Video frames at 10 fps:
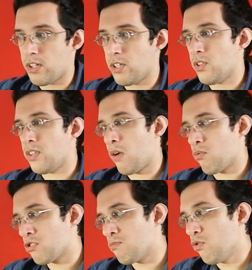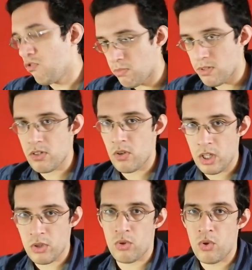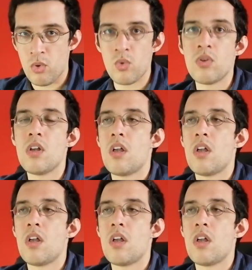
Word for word: and there was movements you need to do